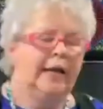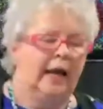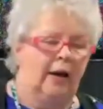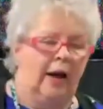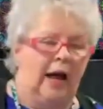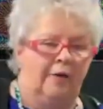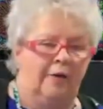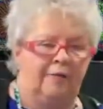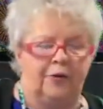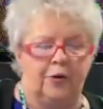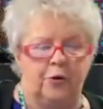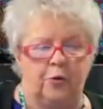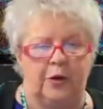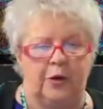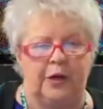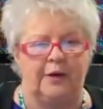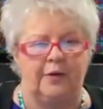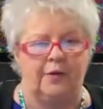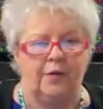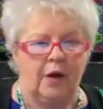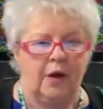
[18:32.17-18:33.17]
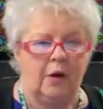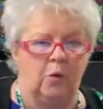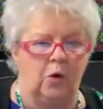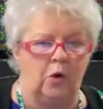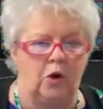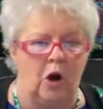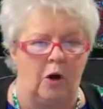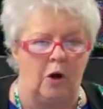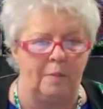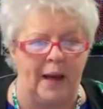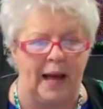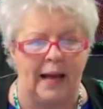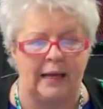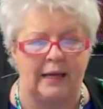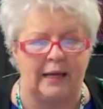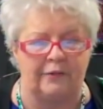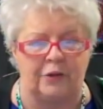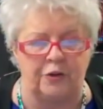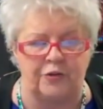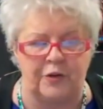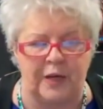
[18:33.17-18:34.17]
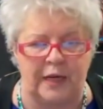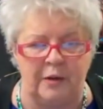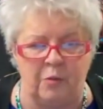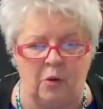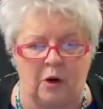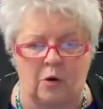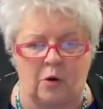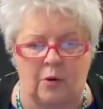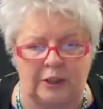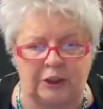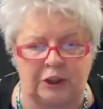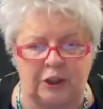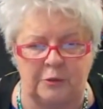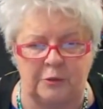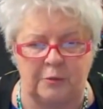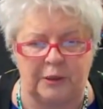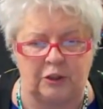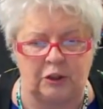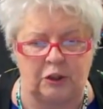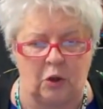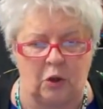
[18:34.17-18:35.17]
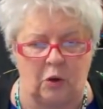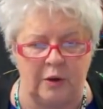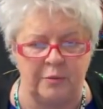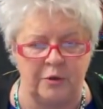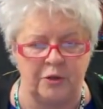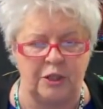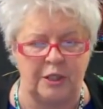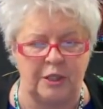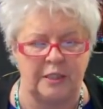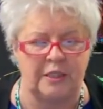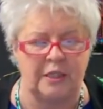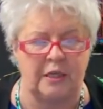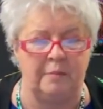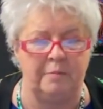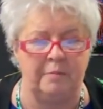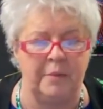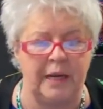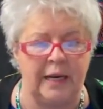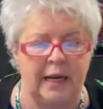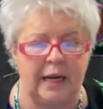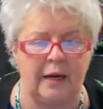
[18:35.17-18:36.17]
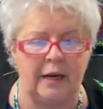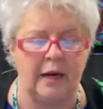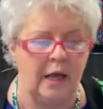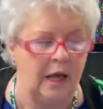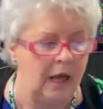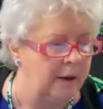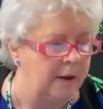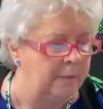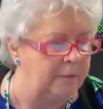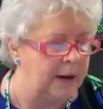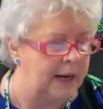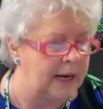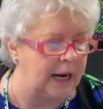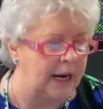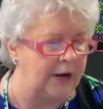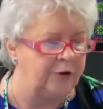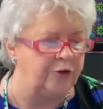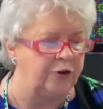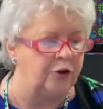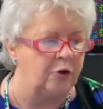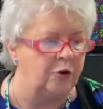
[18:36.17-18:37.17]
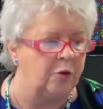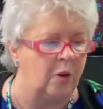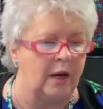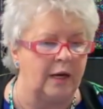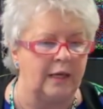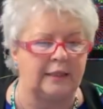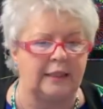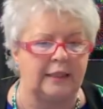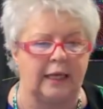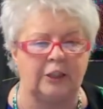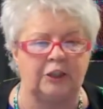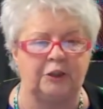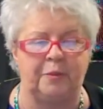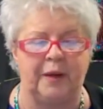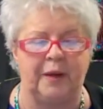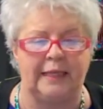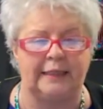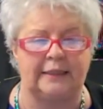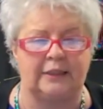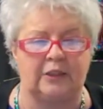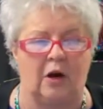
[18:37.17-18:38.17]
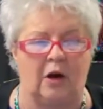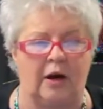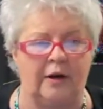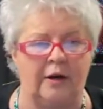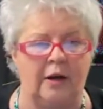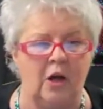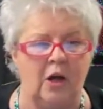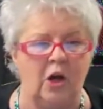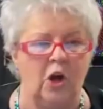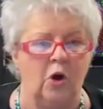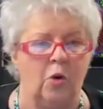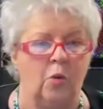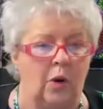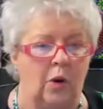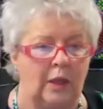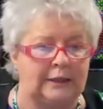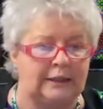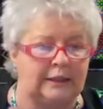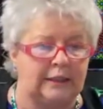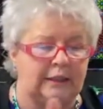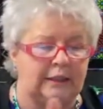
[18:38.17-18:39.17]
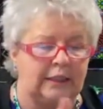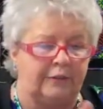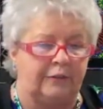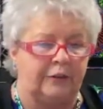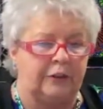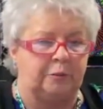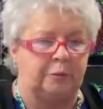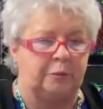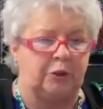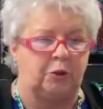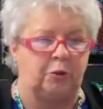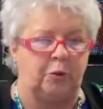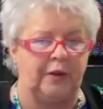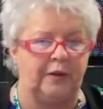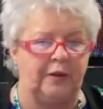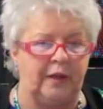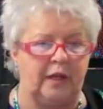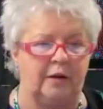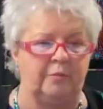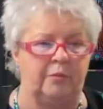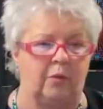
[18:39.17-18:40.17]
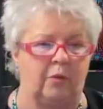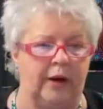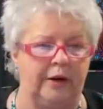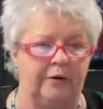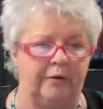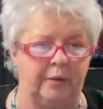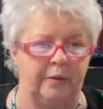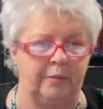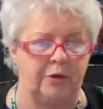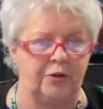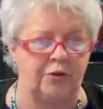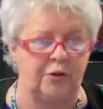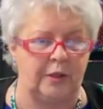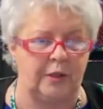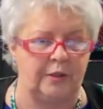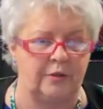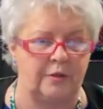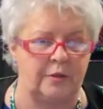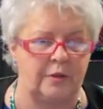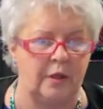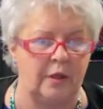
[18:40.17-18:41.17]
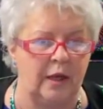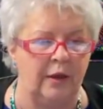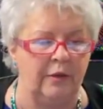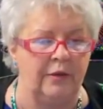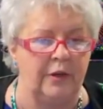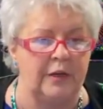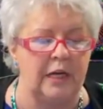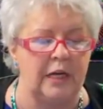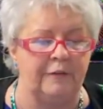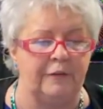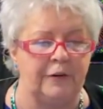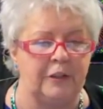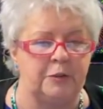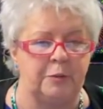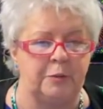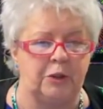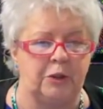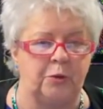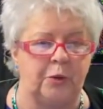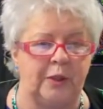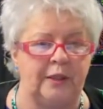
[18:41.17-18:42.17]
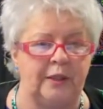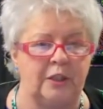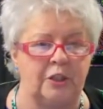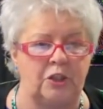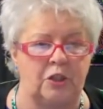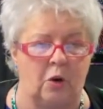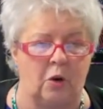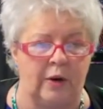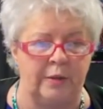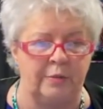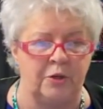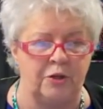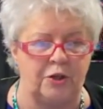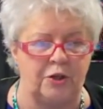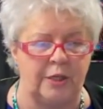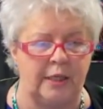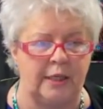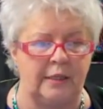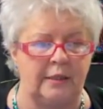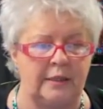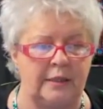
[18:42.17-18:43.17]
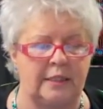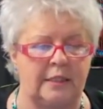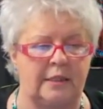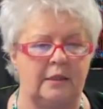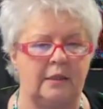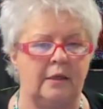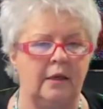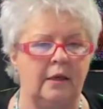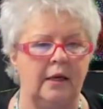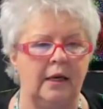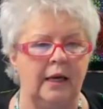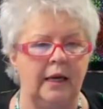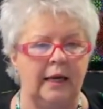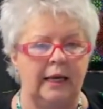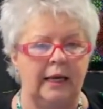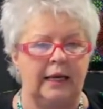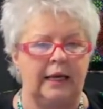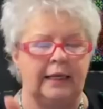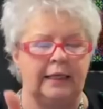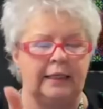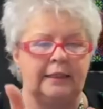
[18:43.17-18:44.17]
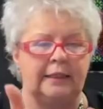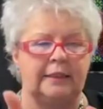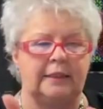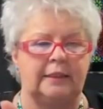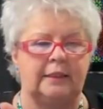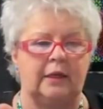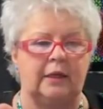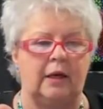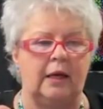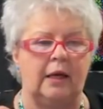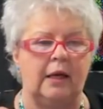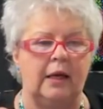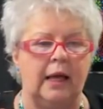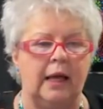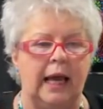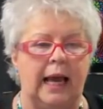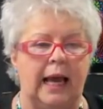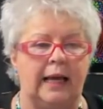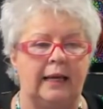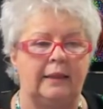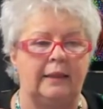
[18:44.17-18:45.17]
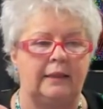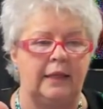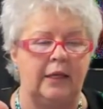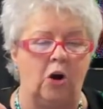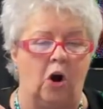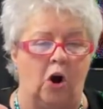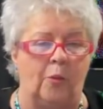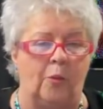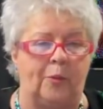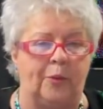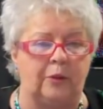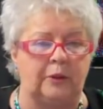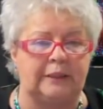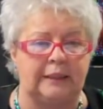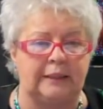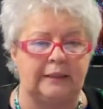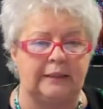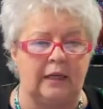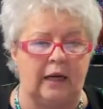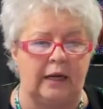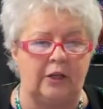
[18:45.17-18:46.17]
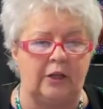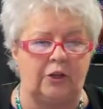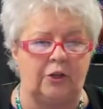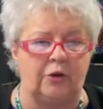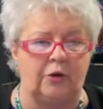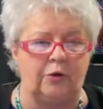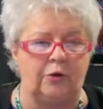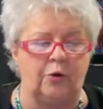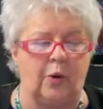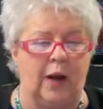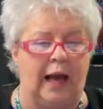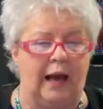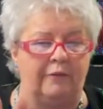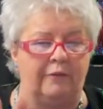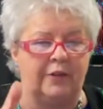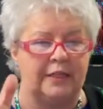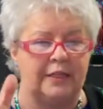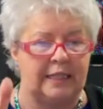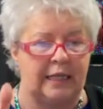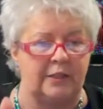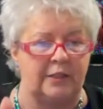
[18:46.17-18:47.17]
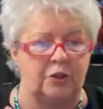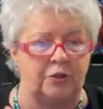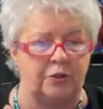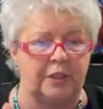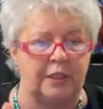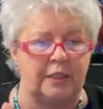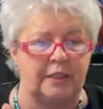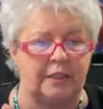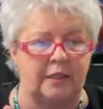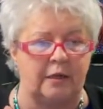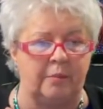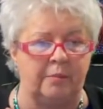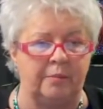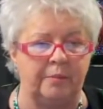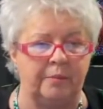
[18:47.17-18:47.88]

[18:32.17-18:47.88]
after we, we'll go back if there's any more questions about sewing machines in a minute, but I do want to touch base on what's the difference between the embroidery machines. The difference between the sewing machines is at the Opal 690Q, you have the sensor system